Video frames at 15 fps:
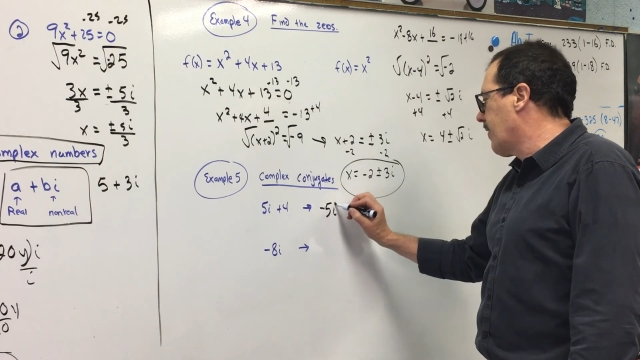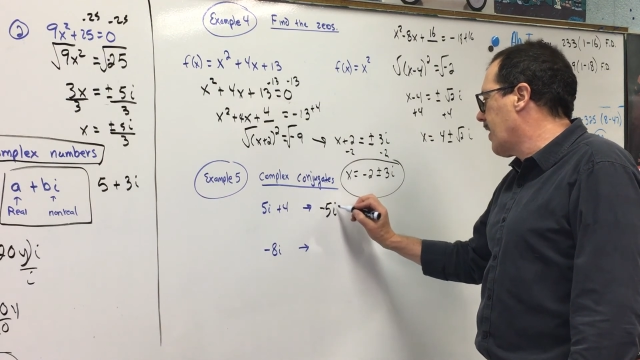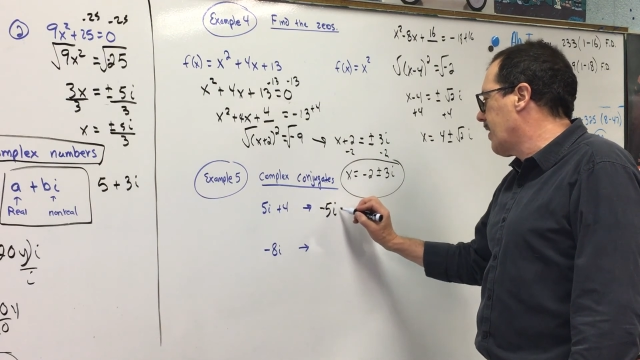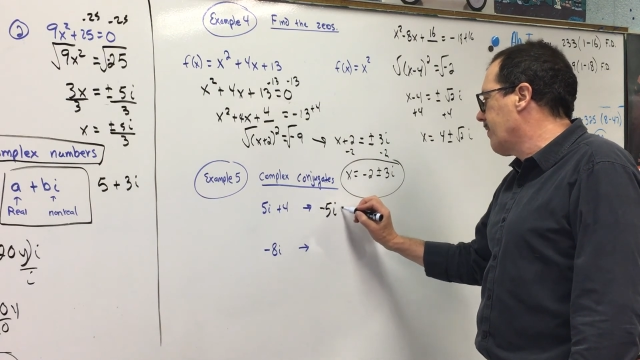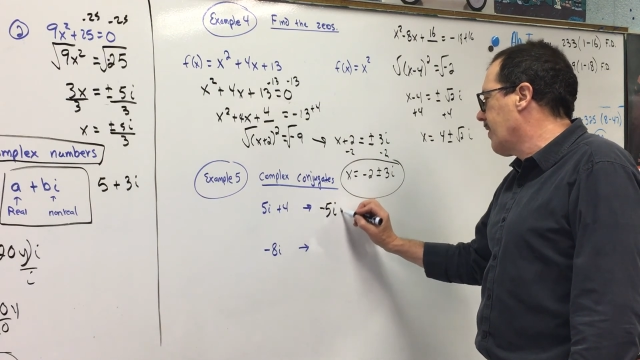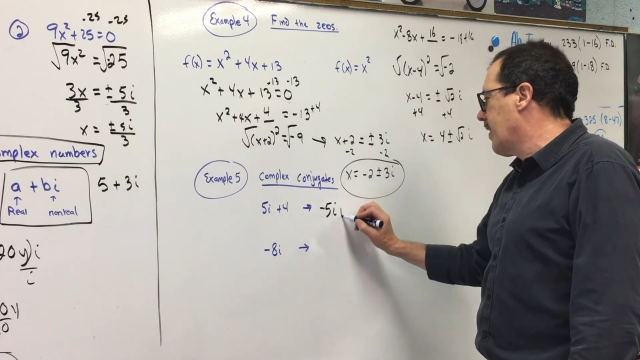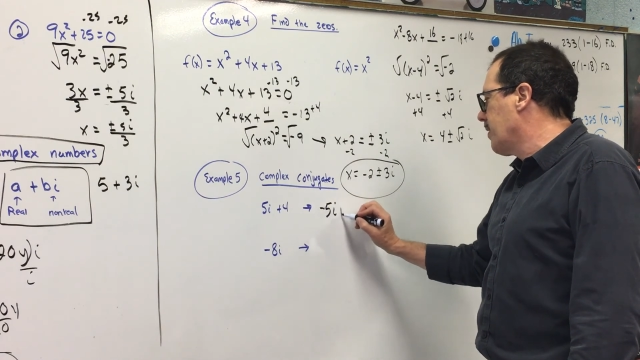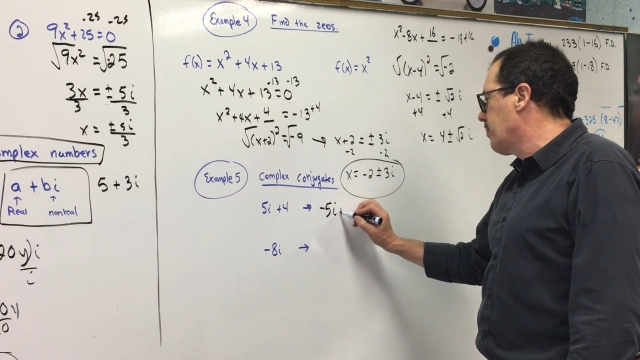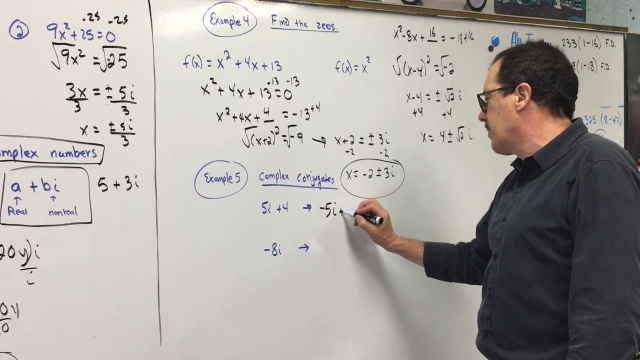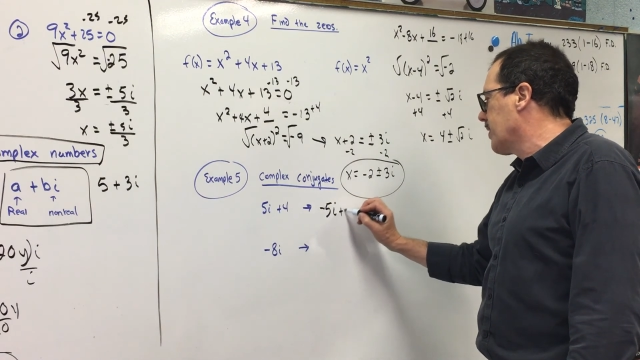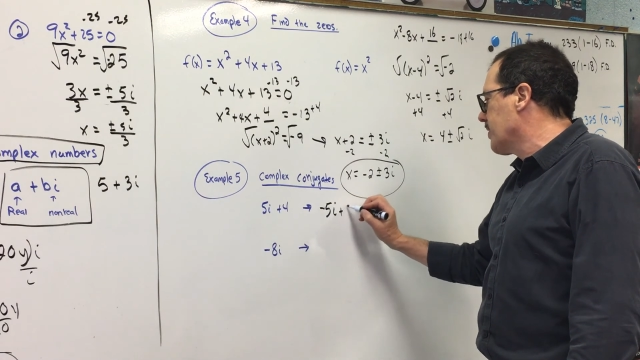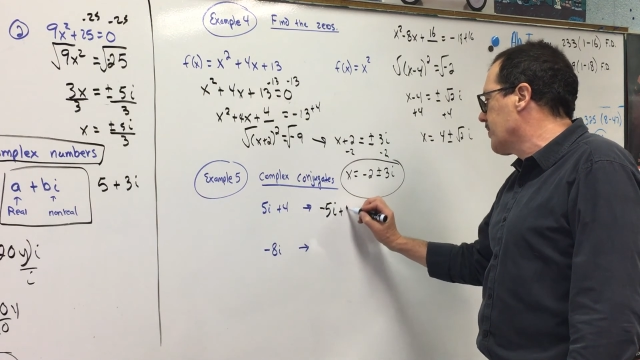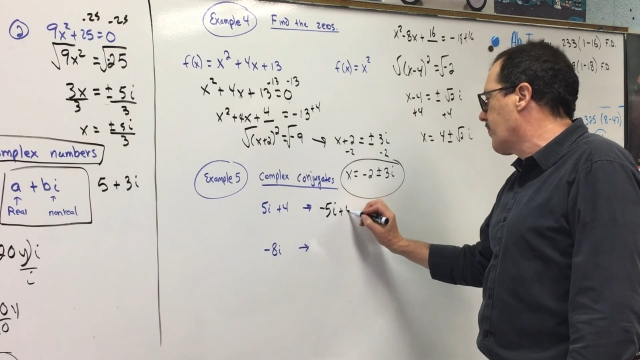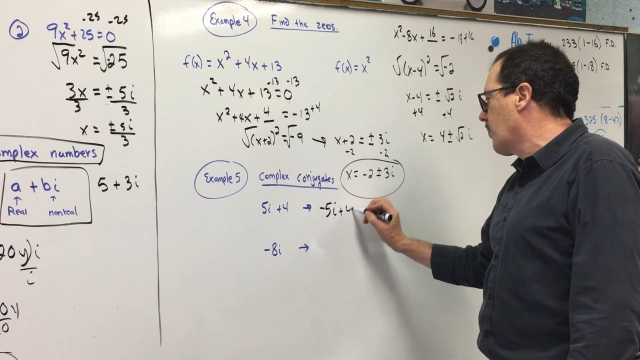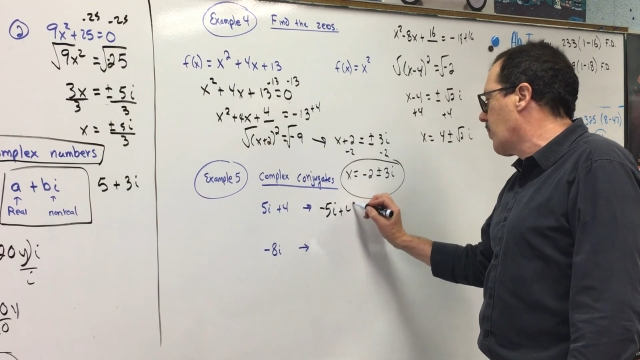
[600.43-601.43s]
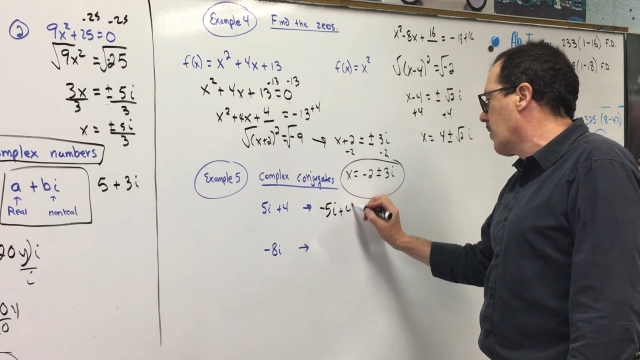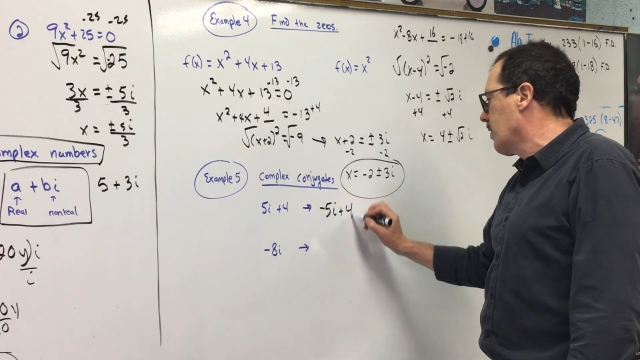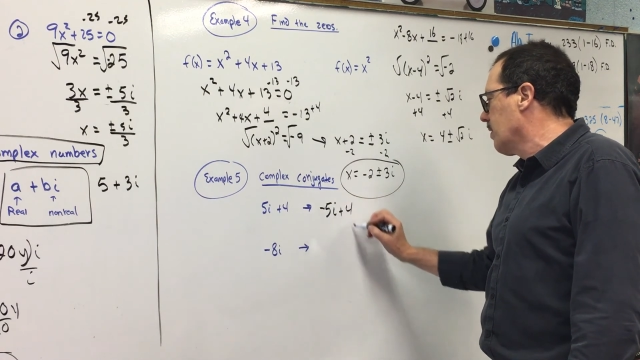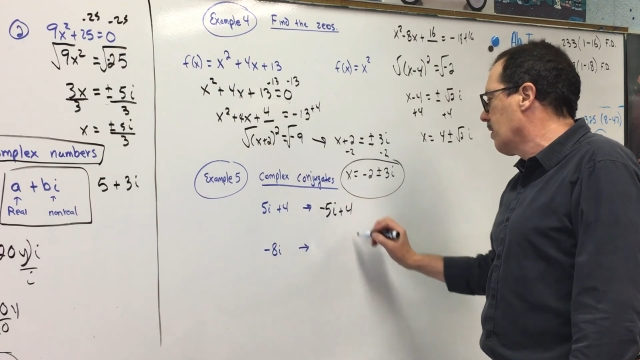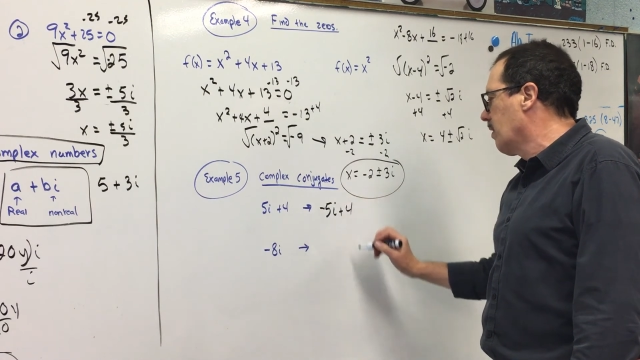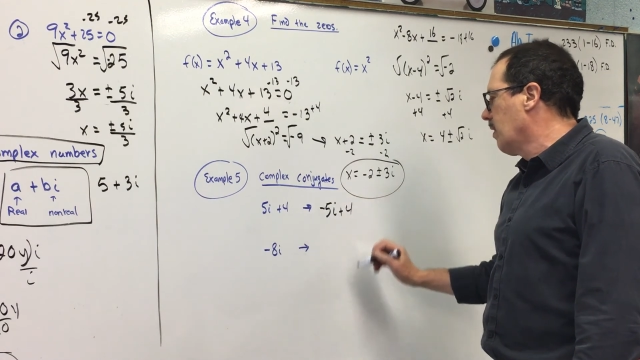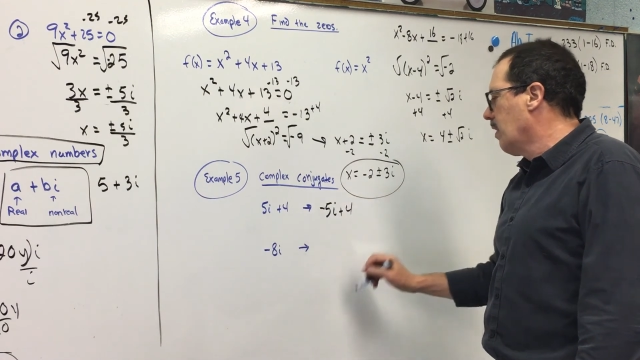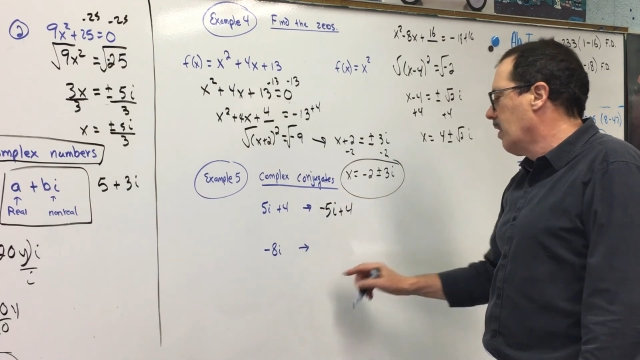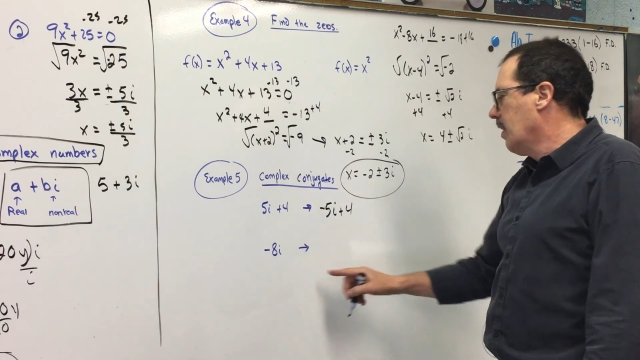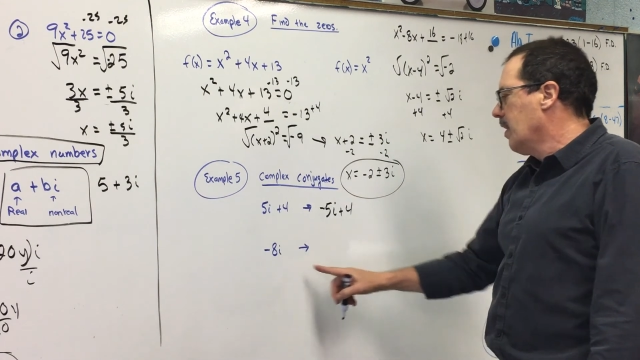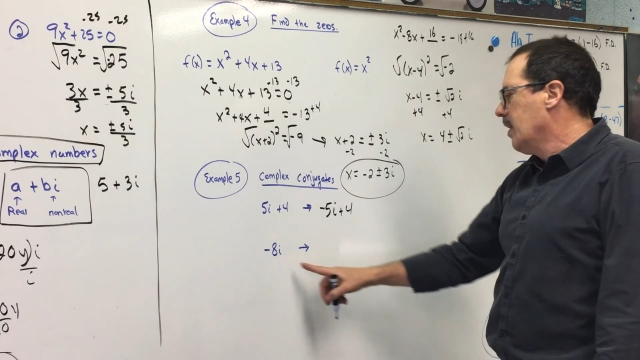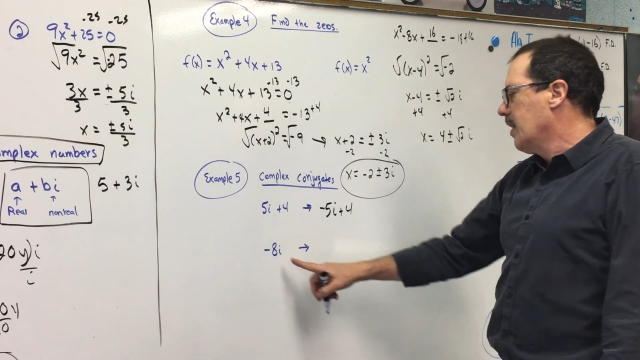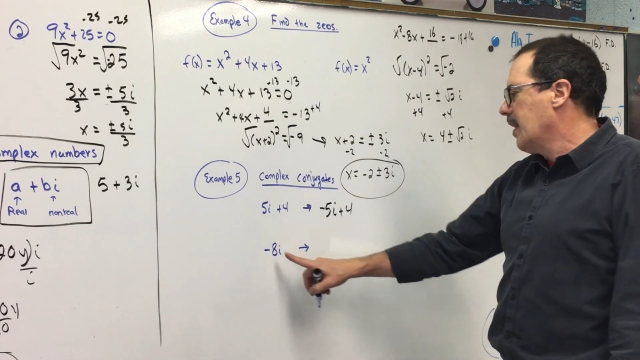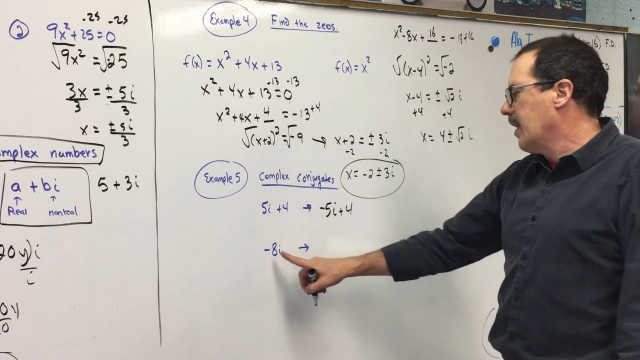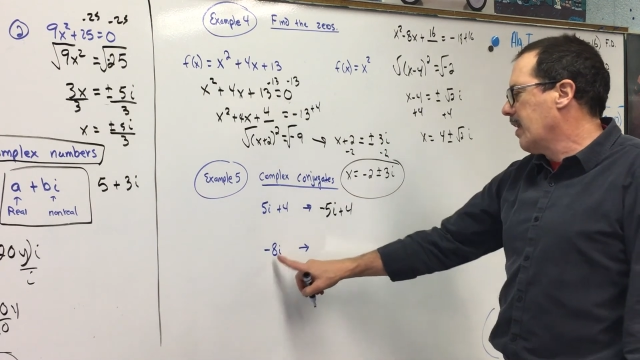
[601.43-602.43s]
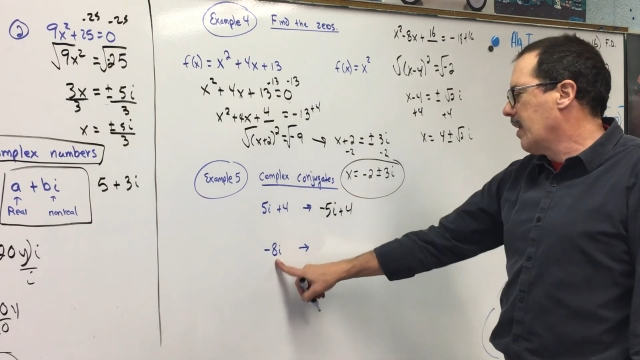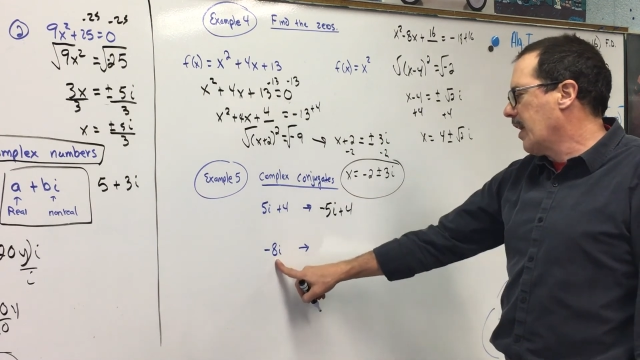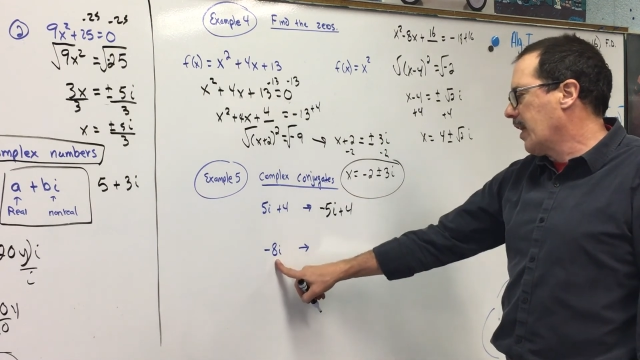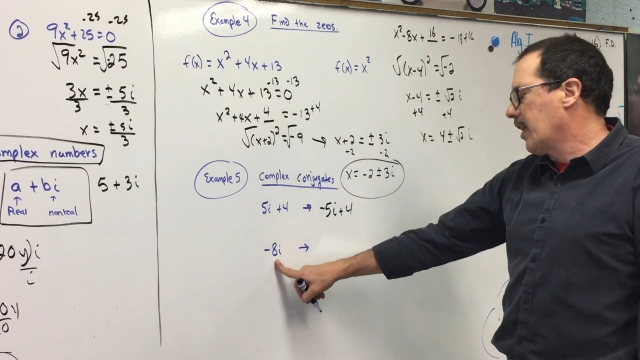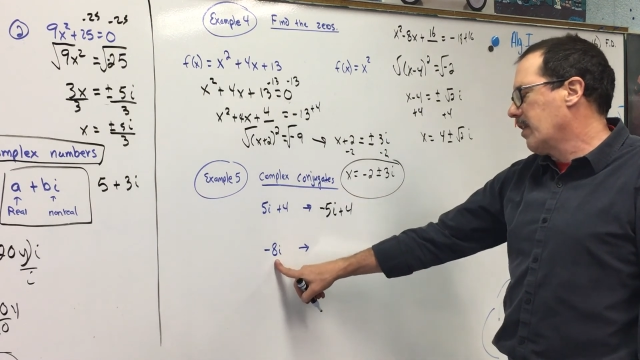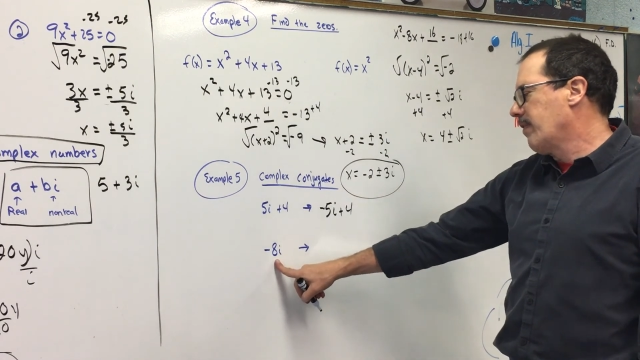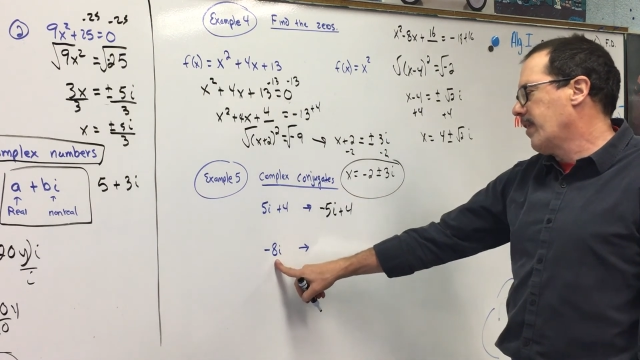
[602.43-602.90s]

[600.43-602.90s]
5i plus 4. And negative